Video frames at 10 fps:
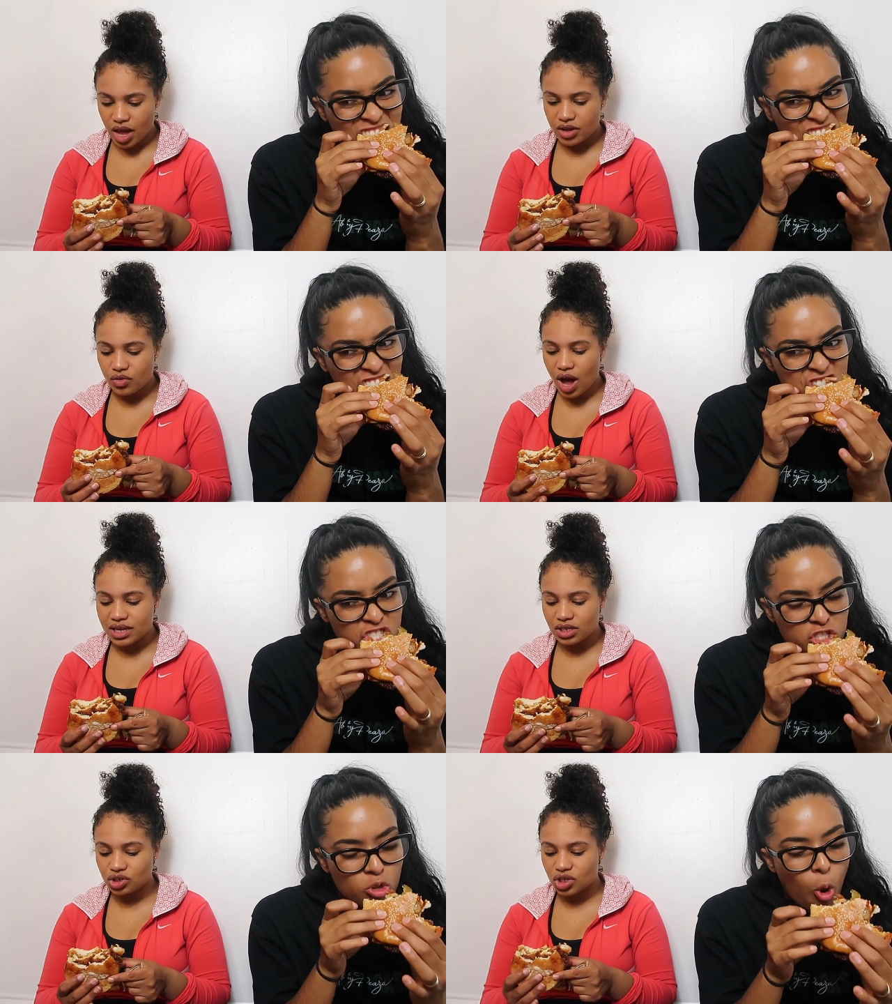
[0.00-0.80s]
Speaker 1: And you
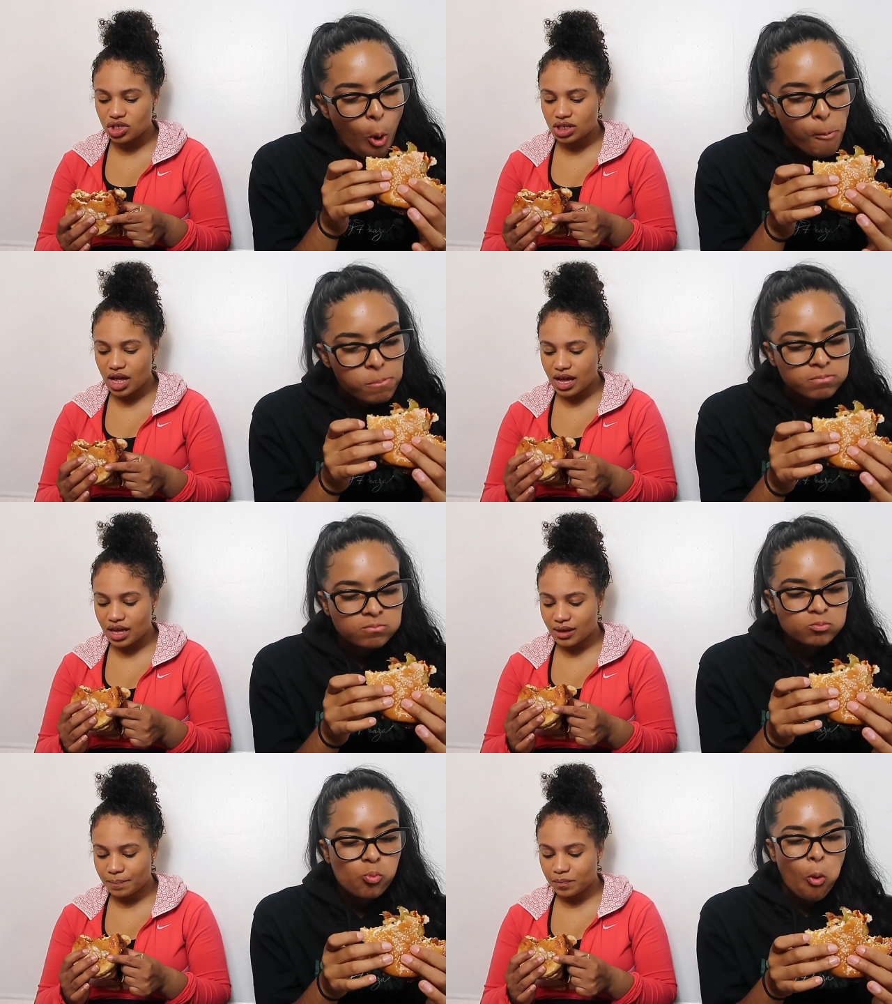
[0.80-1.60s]
guys are just
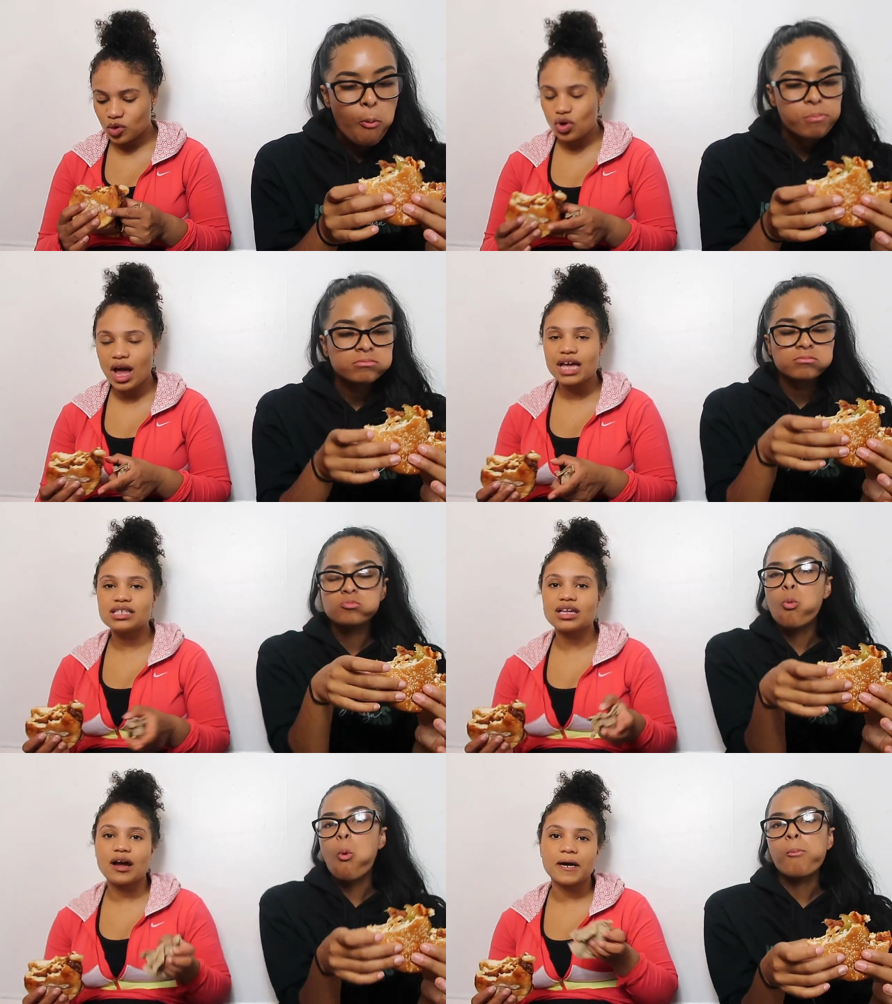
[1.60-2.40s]
like, you
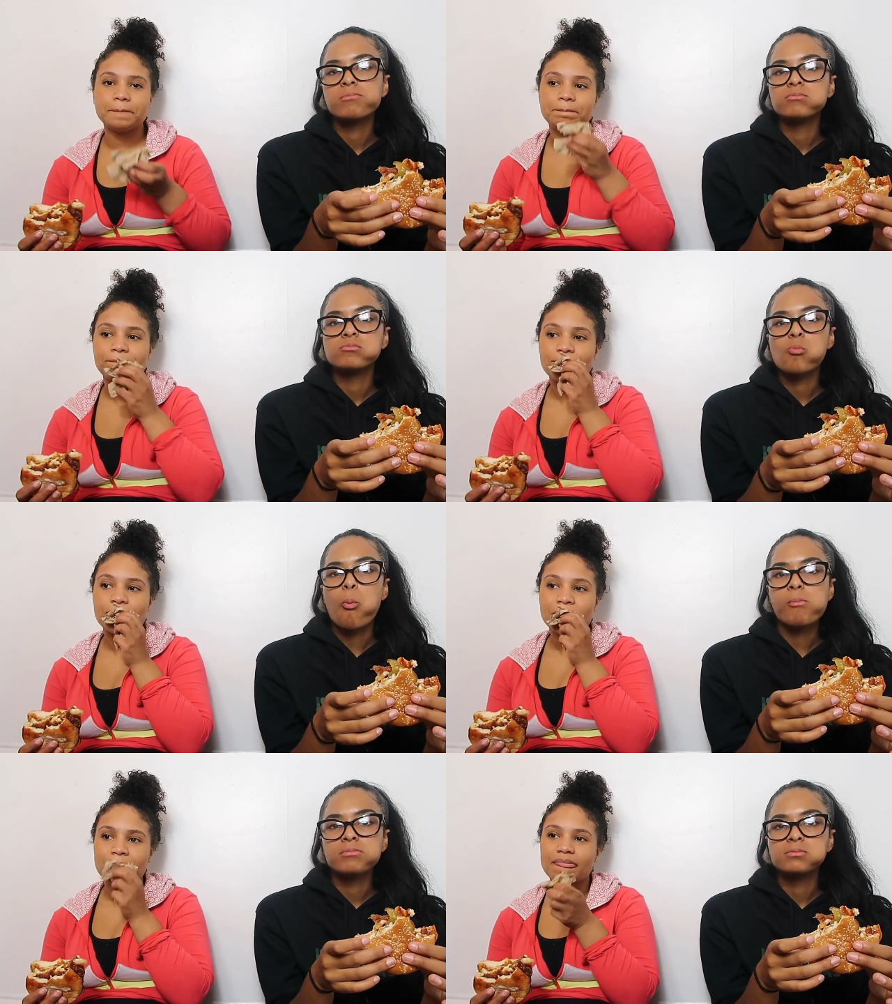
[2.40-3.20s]
guys are,
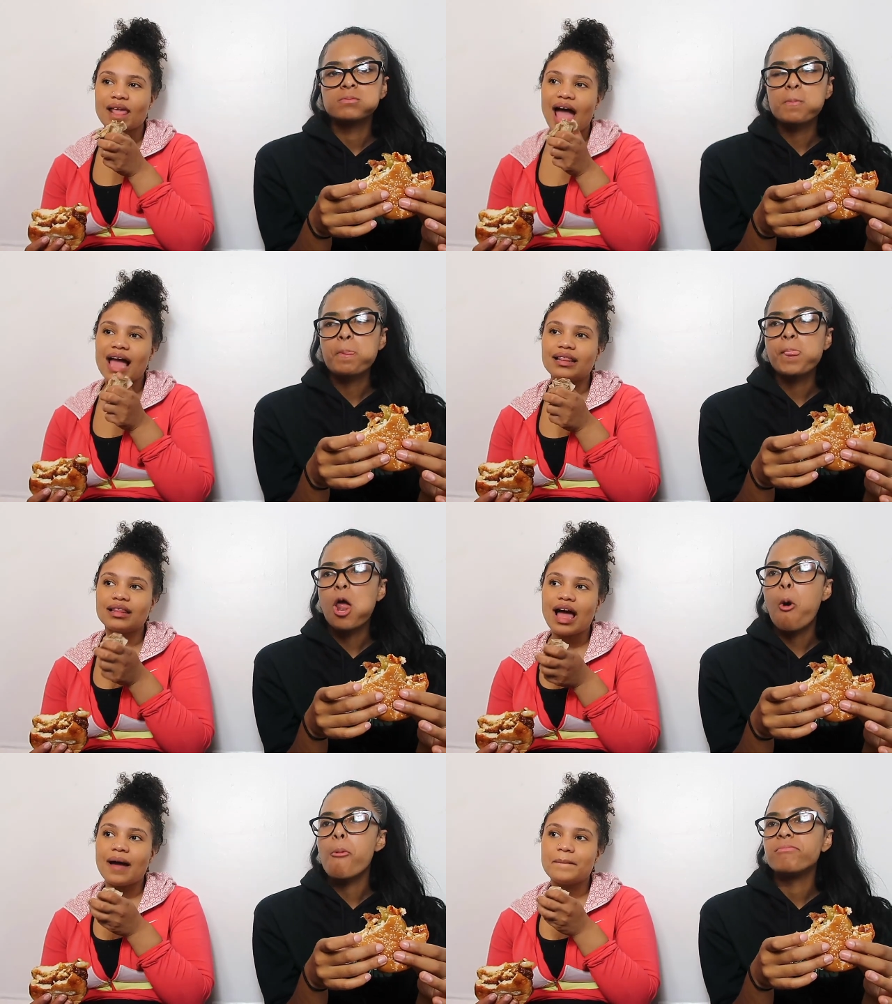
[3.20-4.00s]

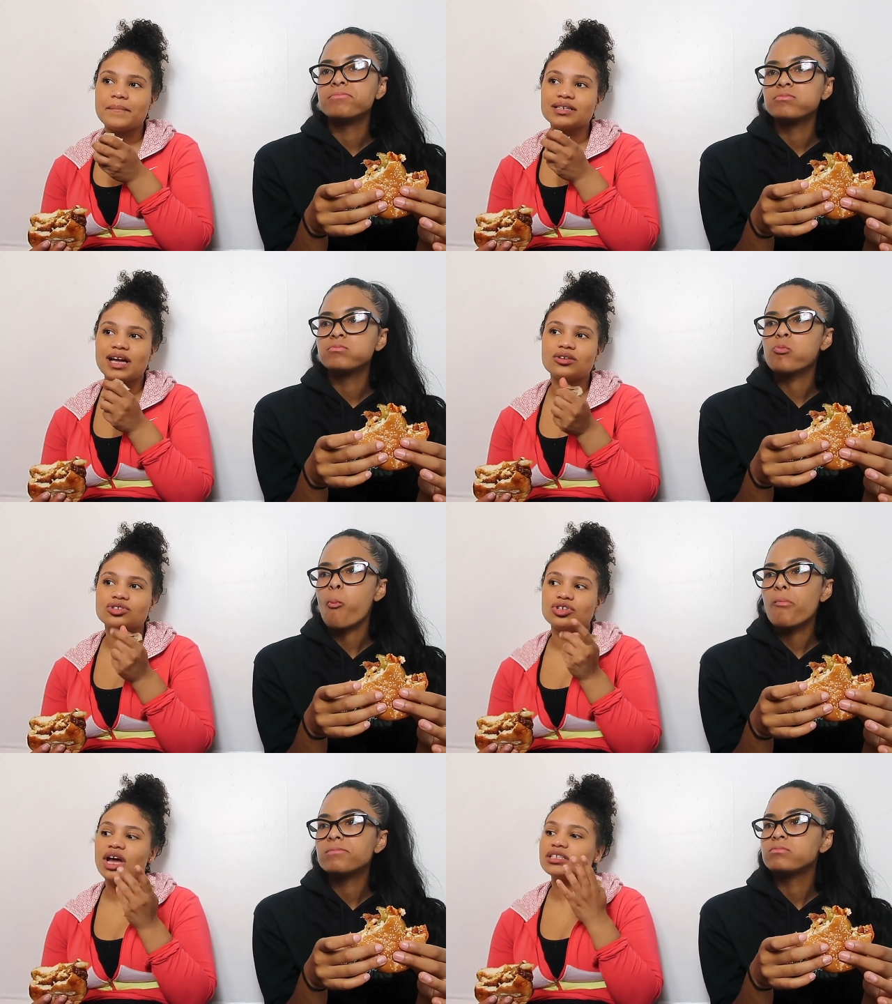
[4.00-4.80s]
I, uh,
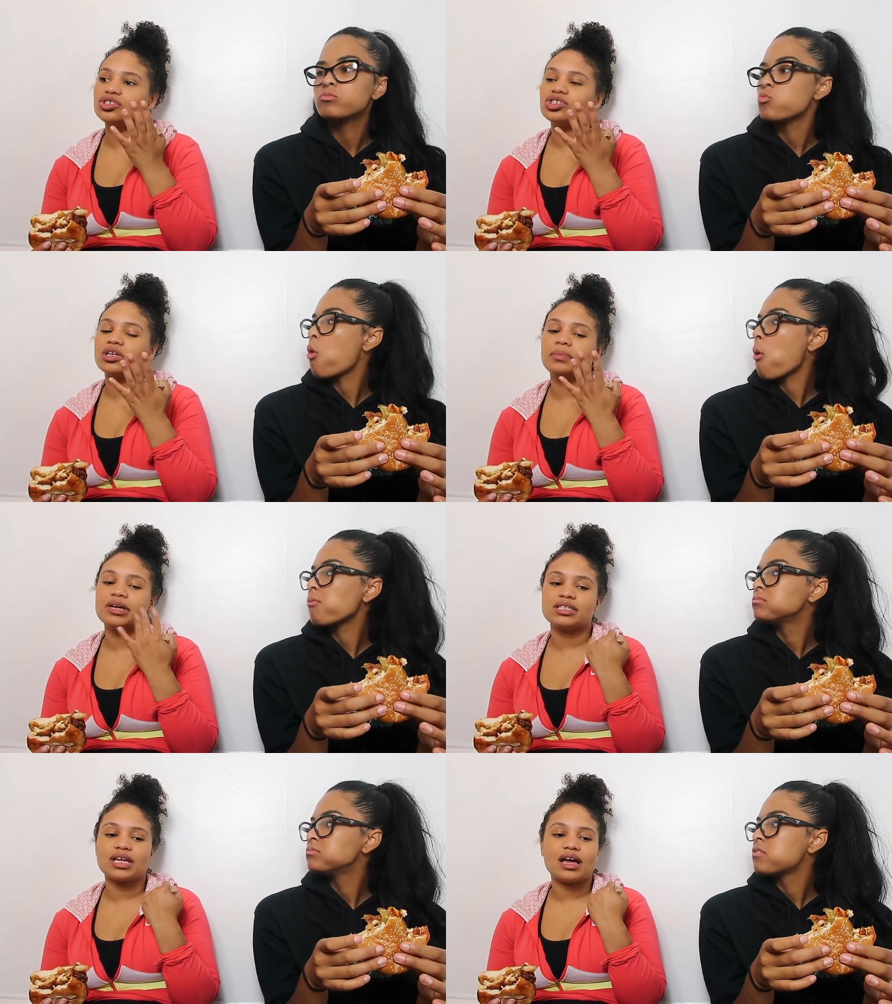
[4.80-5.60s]
McDonald's, you guys are just a
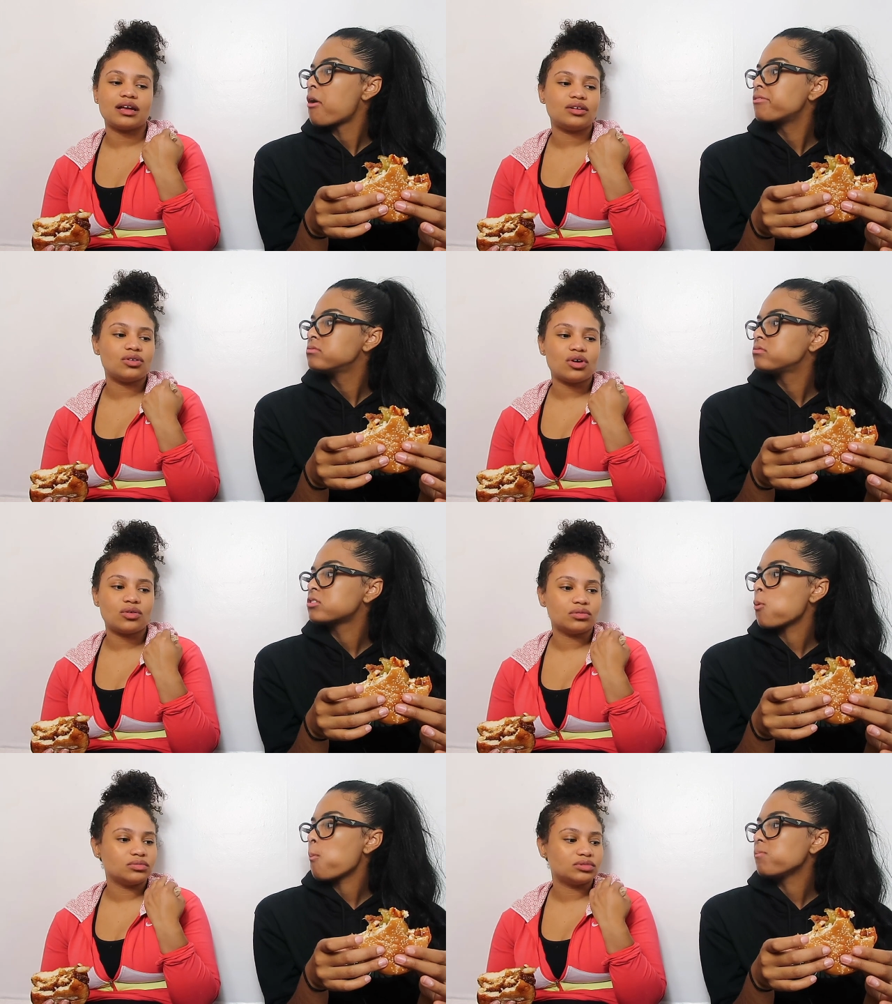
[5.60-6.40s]
place that, you
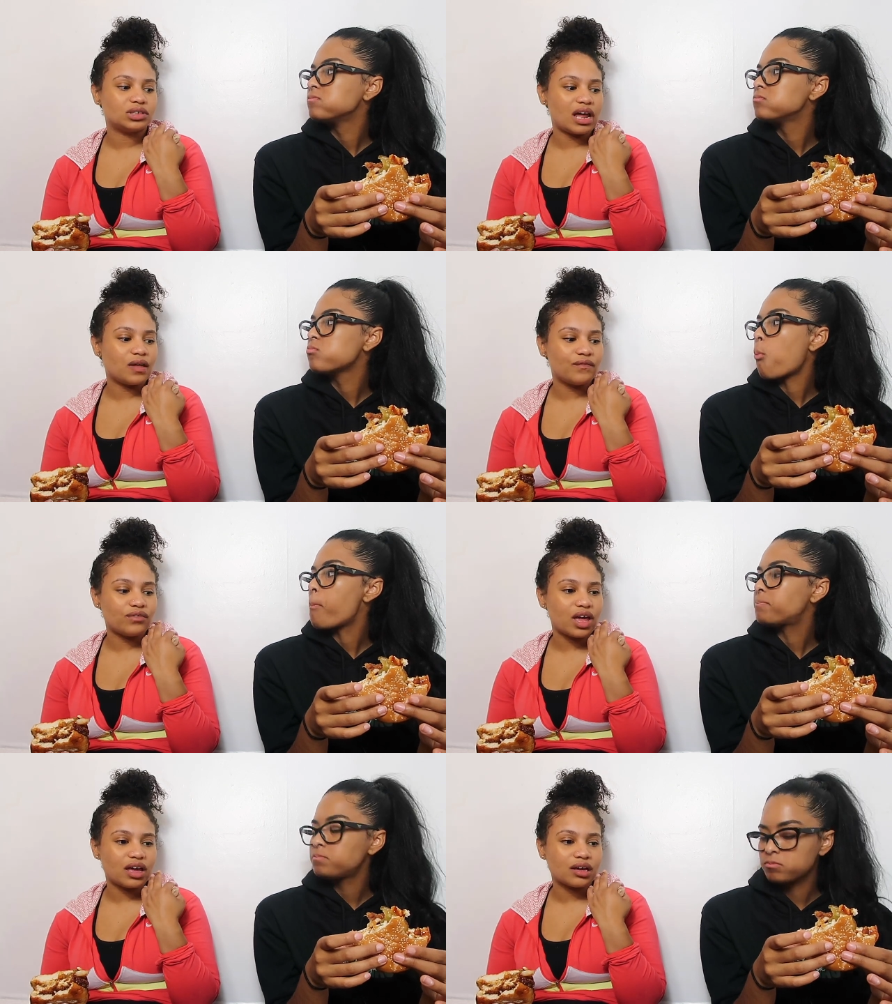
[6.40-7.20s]
know, that if
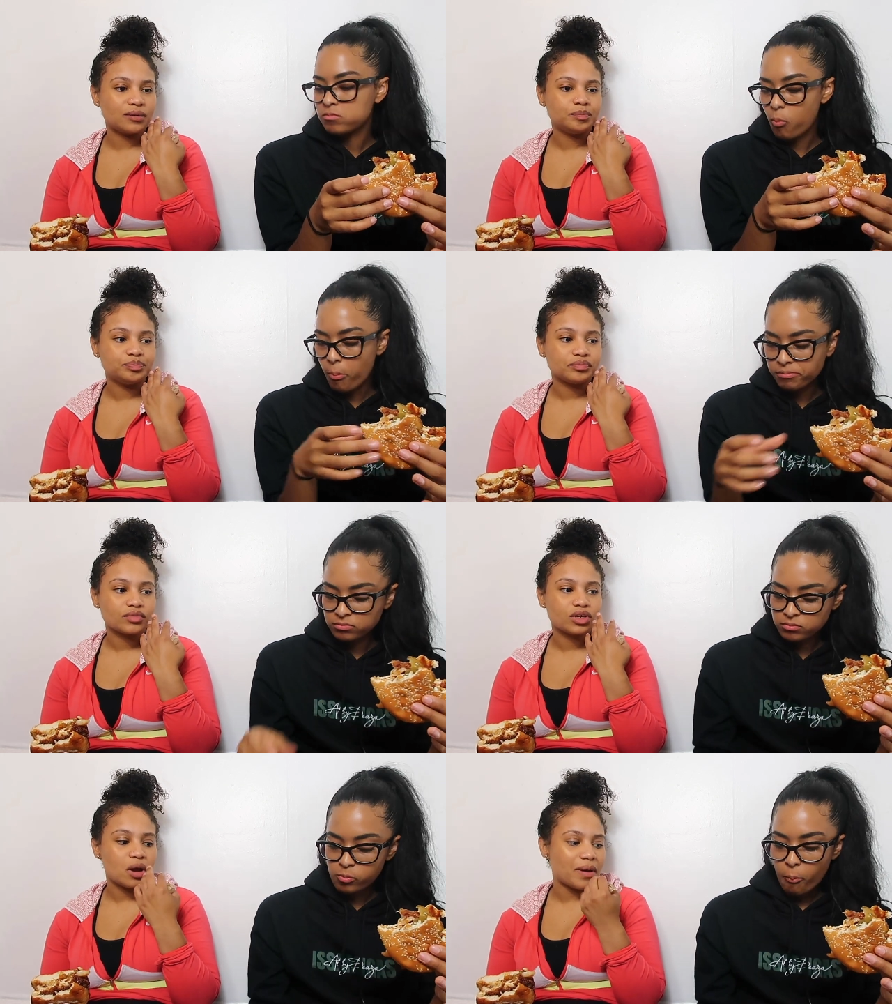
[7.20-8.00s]
like,
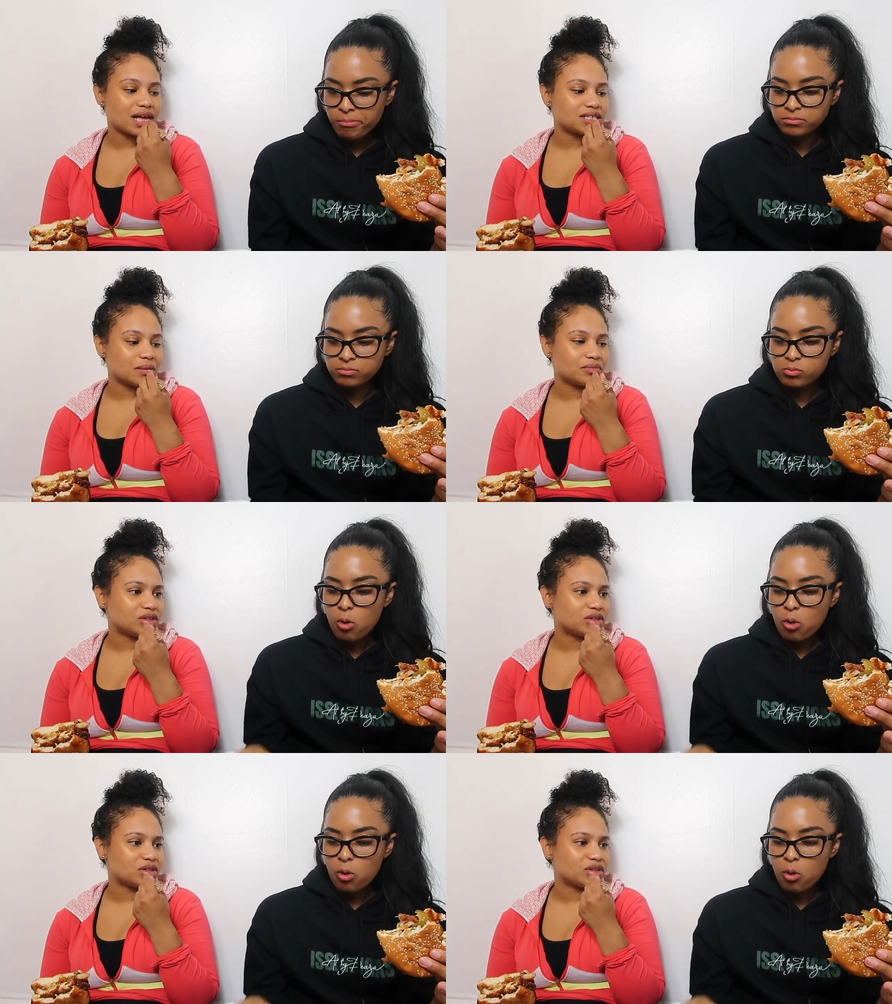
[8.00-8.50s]
you're passing,